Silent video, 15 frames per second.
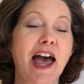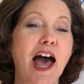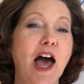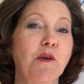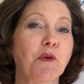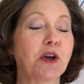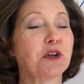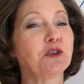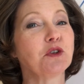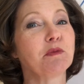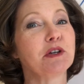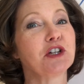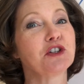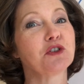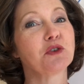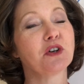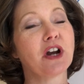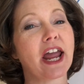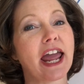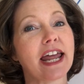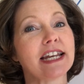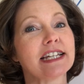I want you to be sure
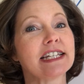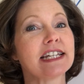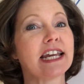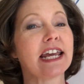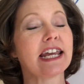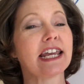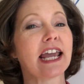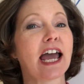and take